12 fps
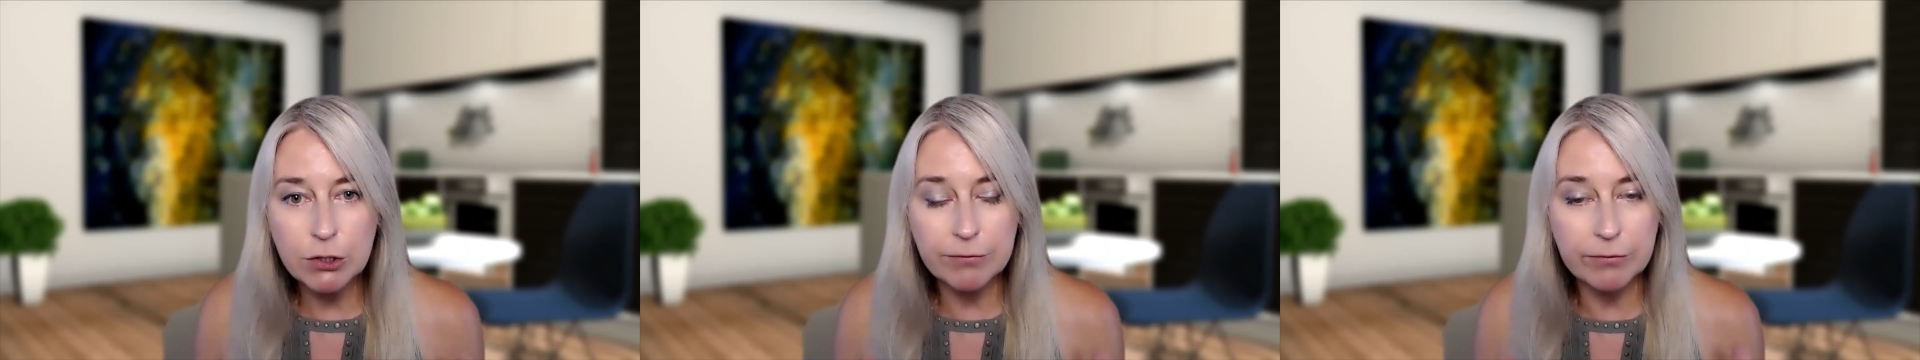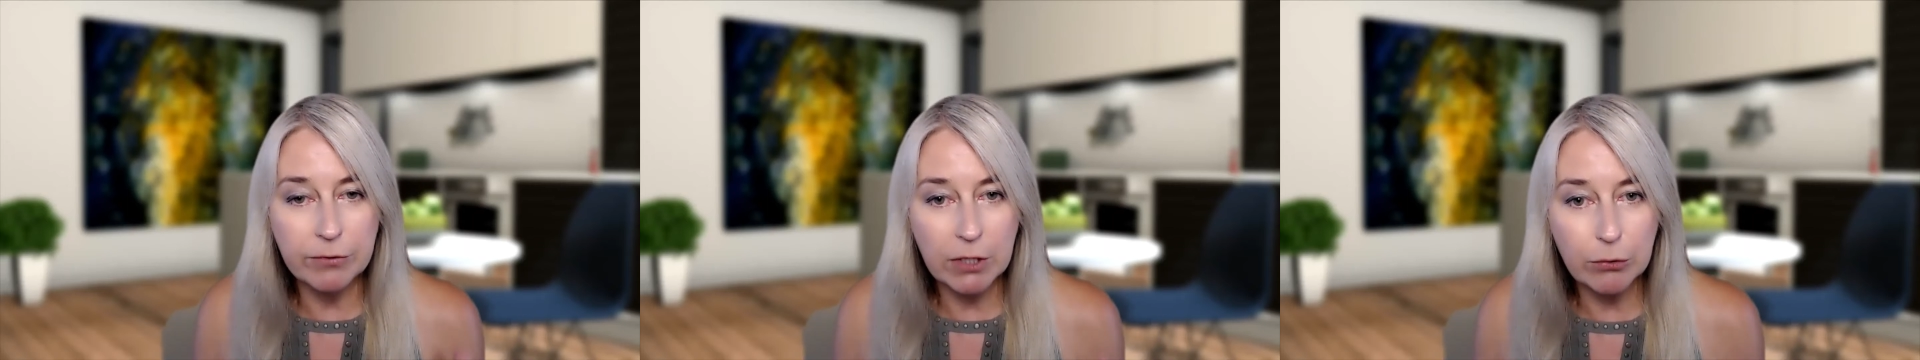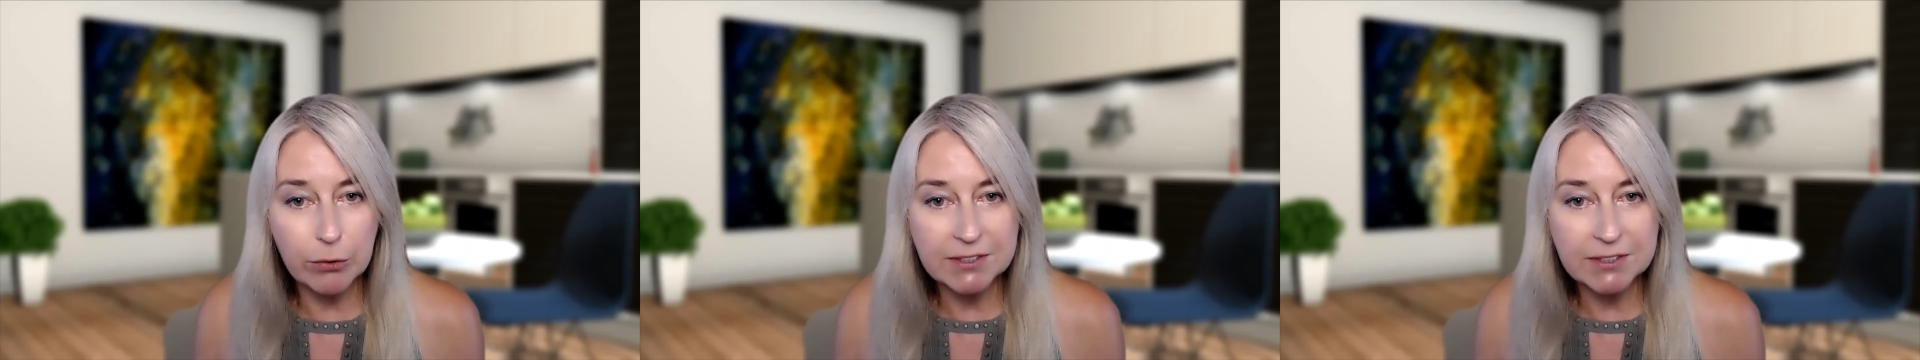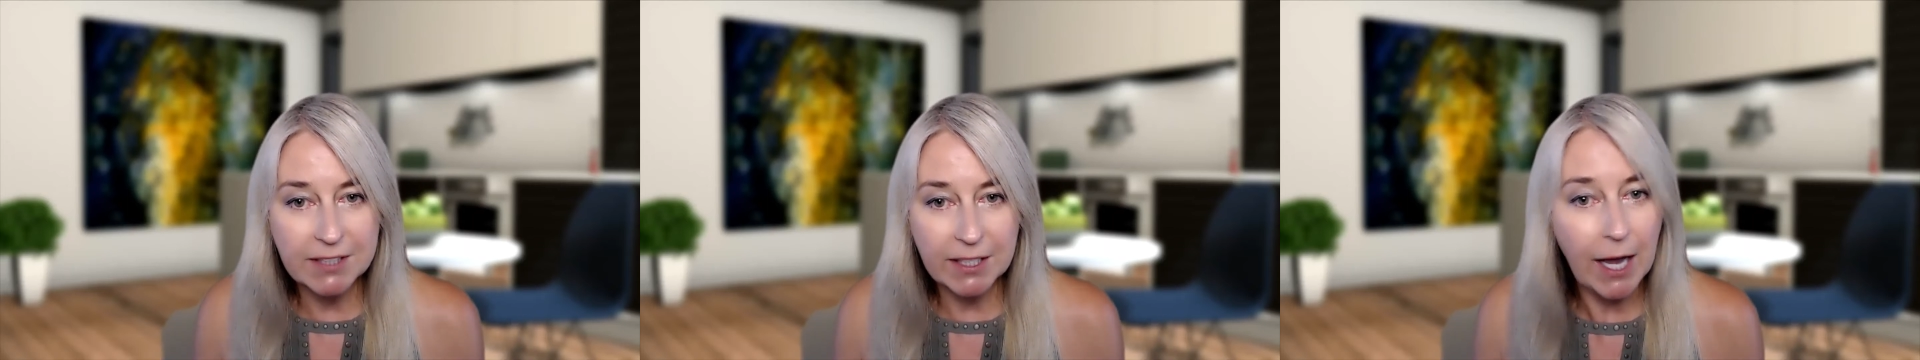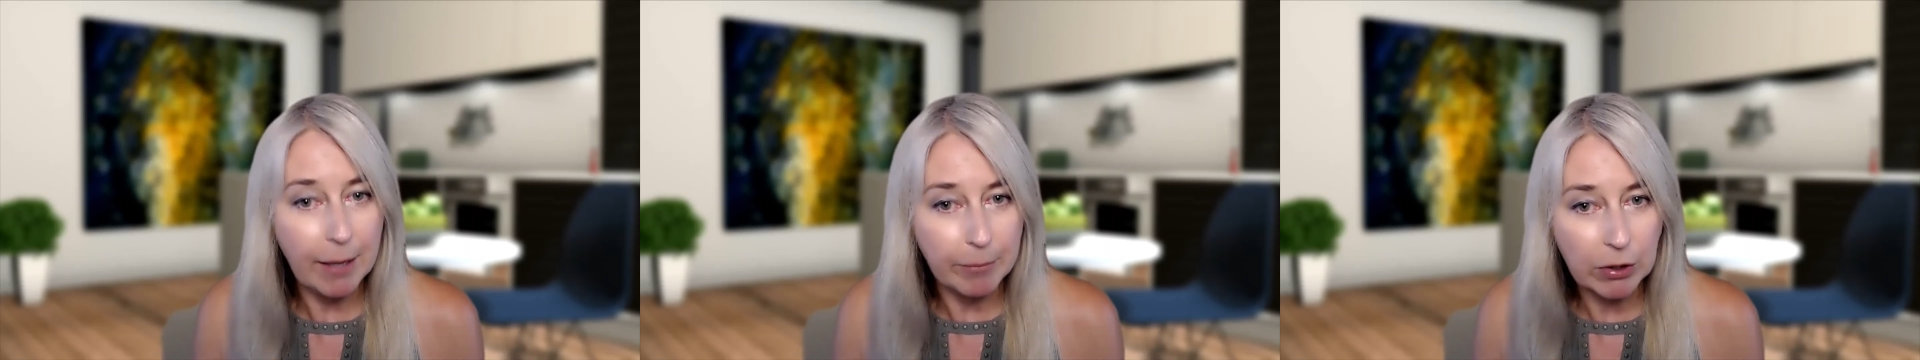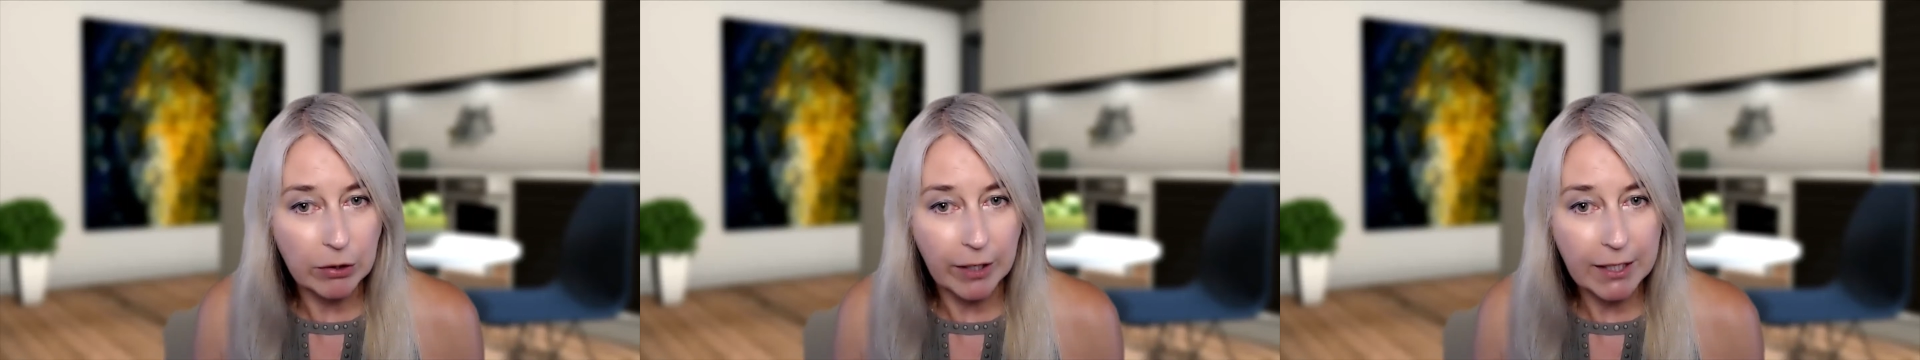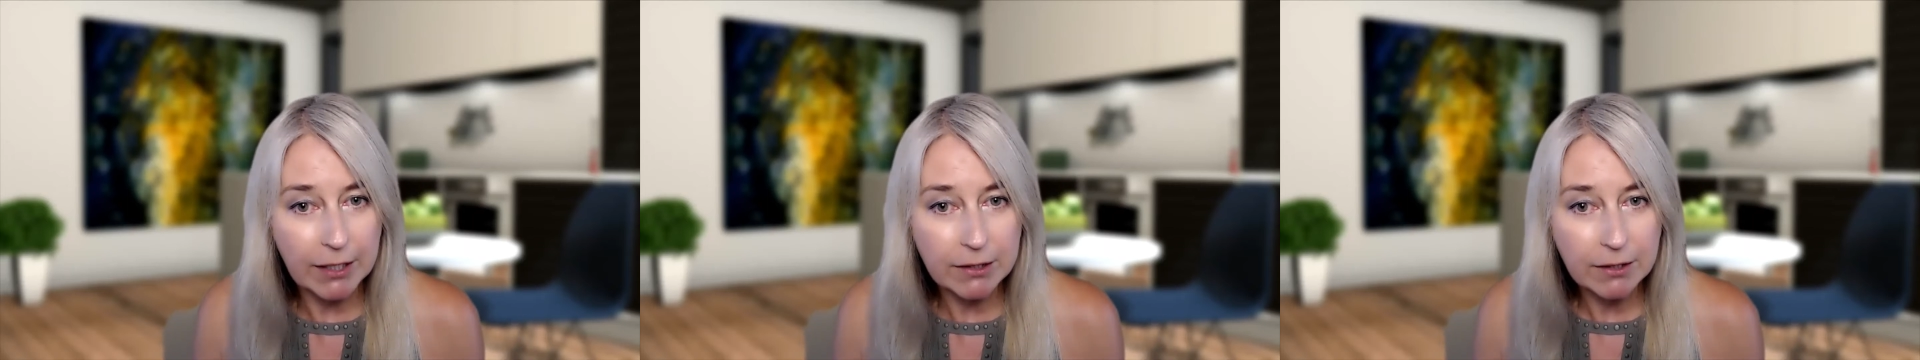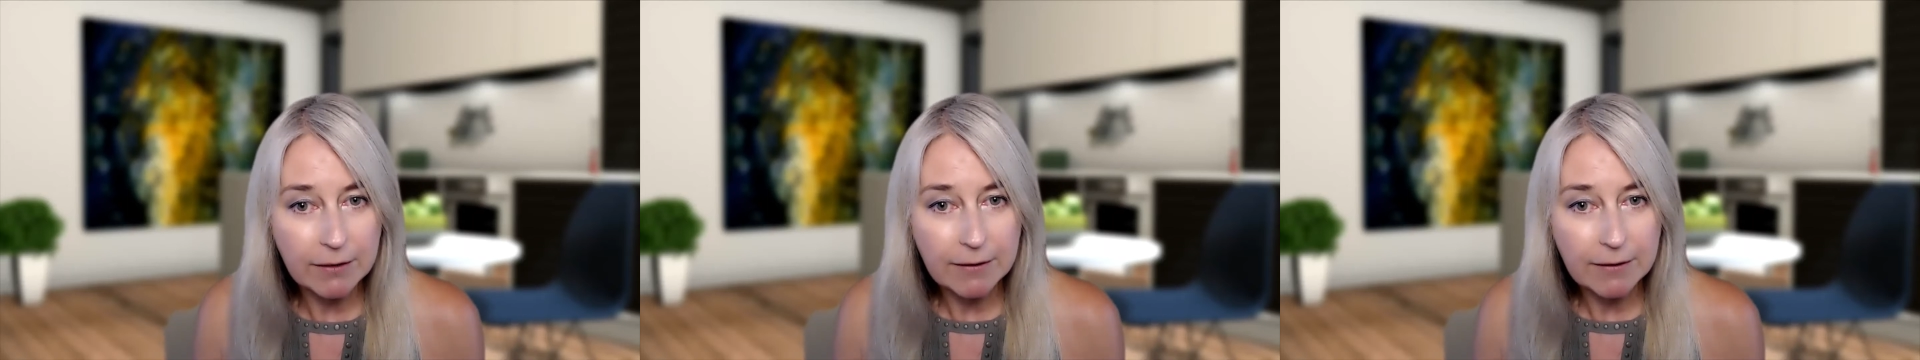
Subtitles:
frequency upgrade